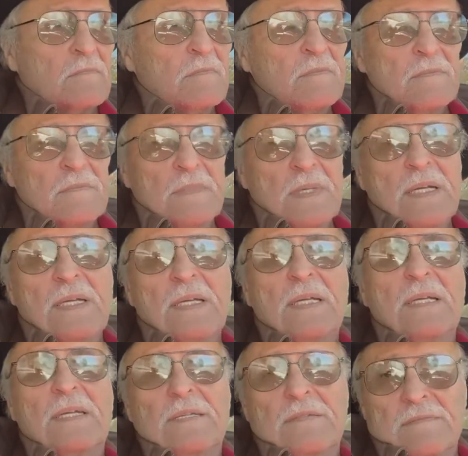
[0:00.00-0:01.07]

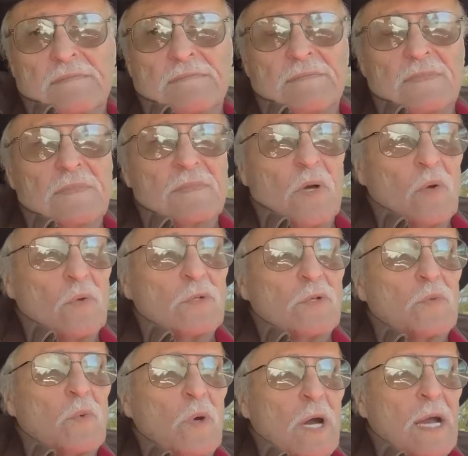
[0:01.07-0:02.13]
mainly older
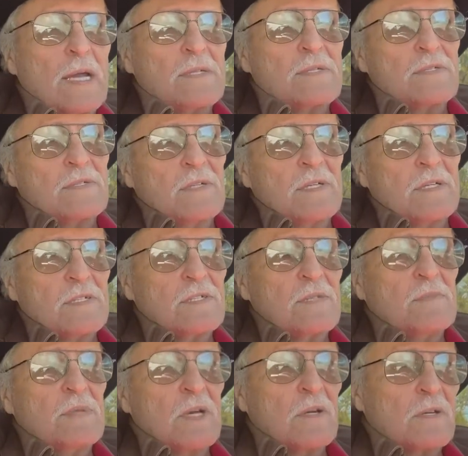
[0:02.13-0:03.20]
whites,
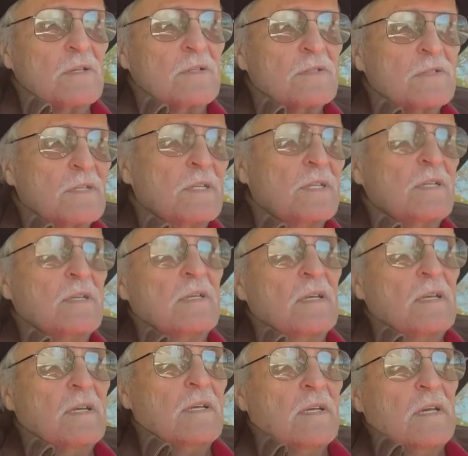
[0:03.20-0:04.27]
some youngers,
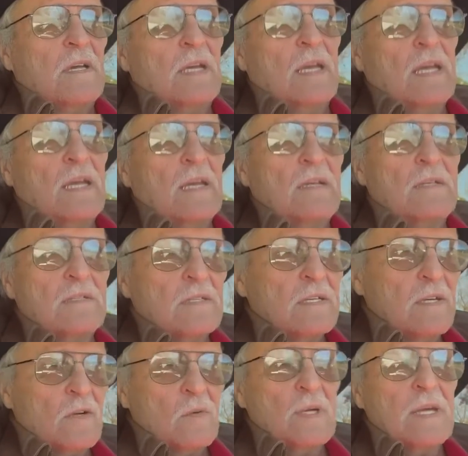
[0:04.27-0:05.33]
and
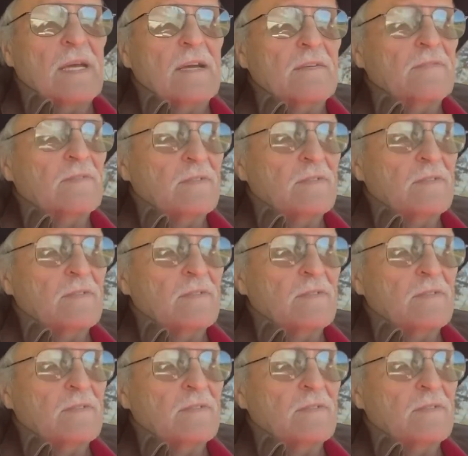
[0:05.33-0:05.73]
you know, we have